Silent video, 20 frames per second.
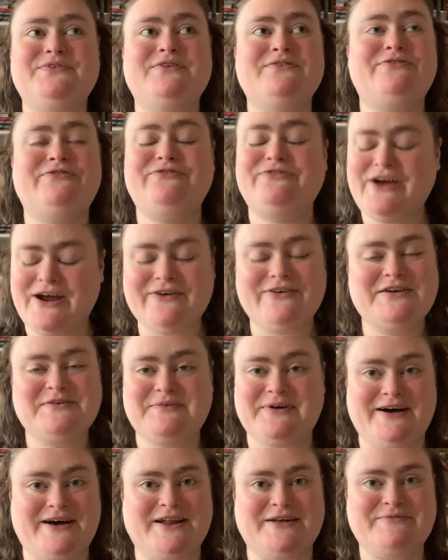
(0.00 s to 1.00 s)
the very
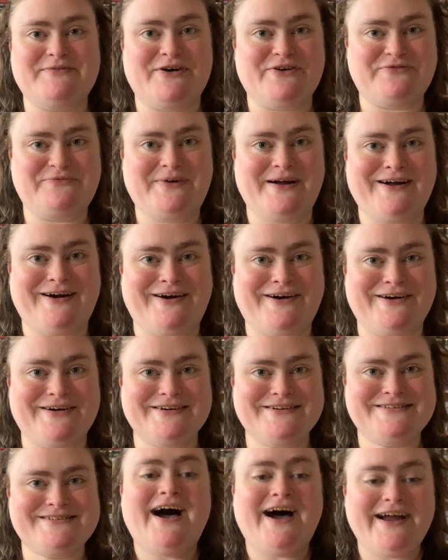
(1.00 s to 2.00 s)
bottom of my
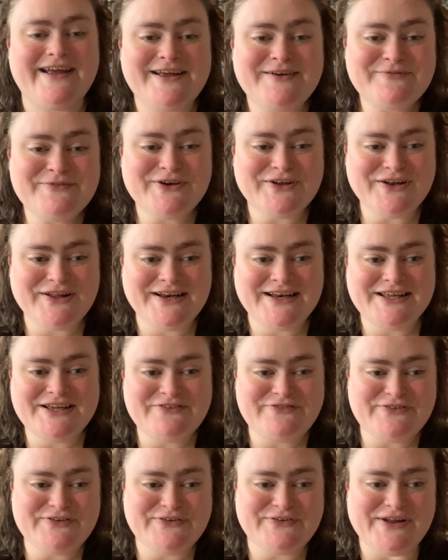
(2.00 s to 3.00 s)
heart. I am going to
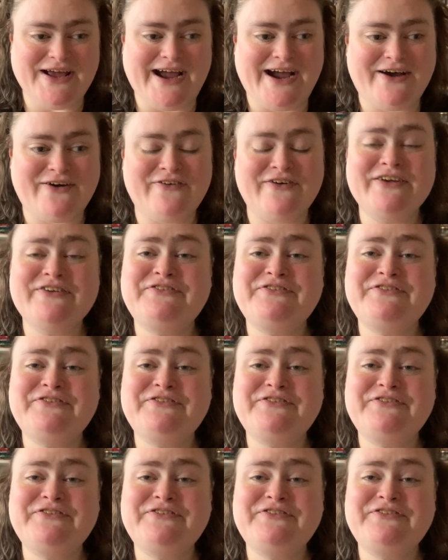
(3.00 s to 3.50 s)
leave you now.